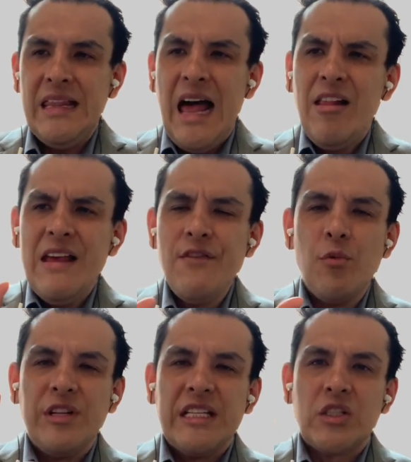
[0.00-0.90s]
I'll leave you
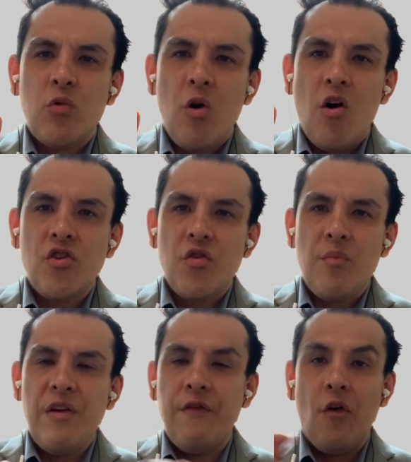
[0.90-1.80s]
with this quote
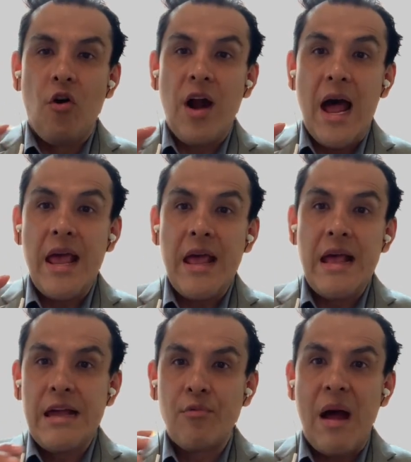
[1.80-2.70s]
before I
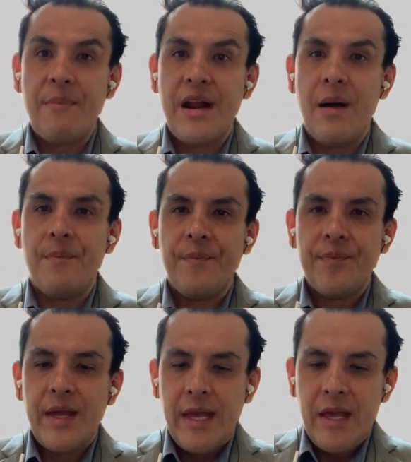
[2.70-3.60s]
wrap it up.
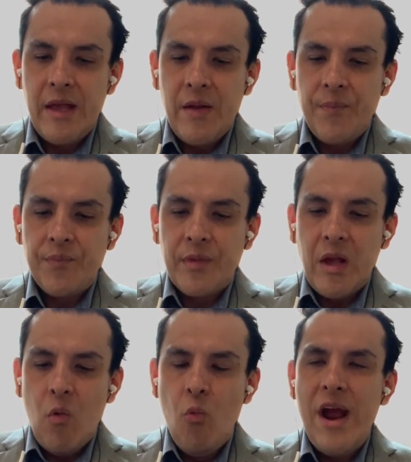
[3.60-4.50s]

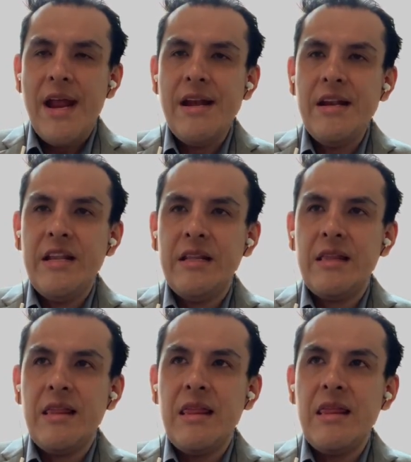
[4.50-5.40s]
When
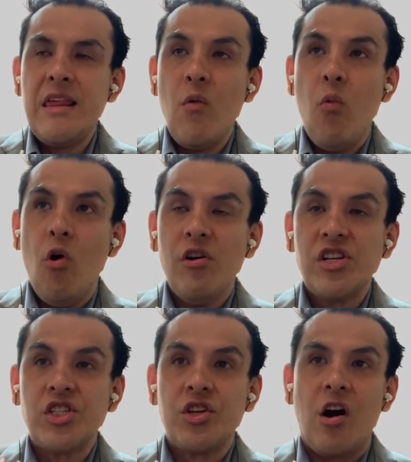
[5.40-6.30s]
the war
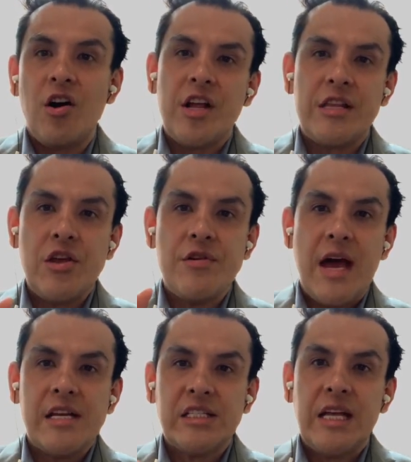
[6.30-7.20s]
started, the
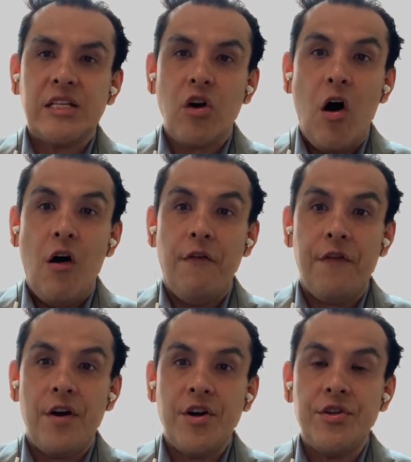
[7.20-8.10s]
United States
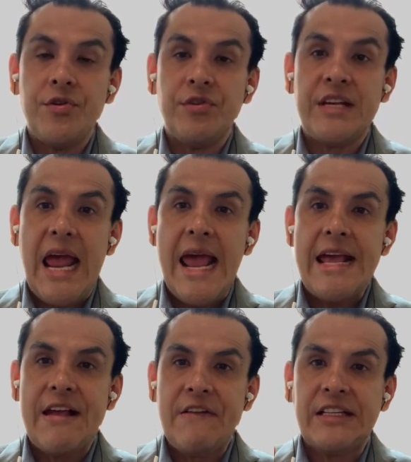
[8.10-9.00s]
offered to
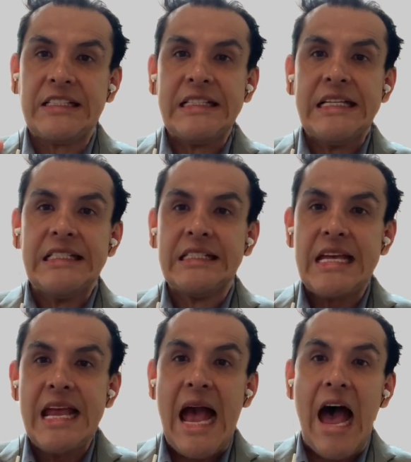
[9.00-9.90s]
take
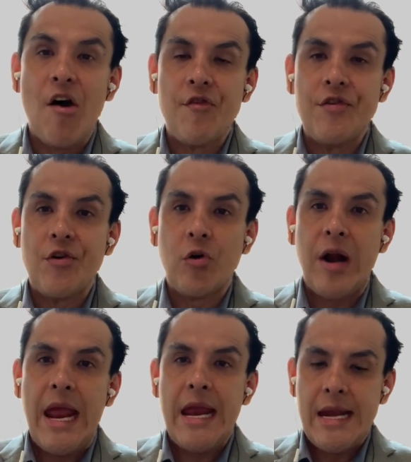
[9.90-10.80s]
Zelensky out of
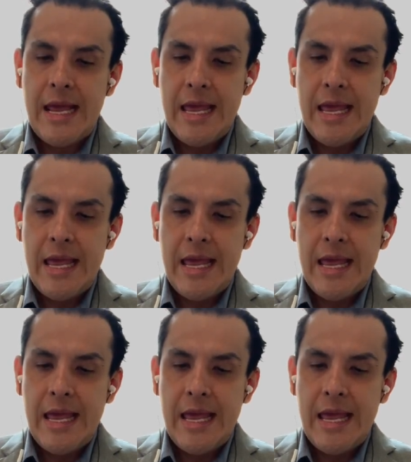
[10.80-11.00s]
Ukraine.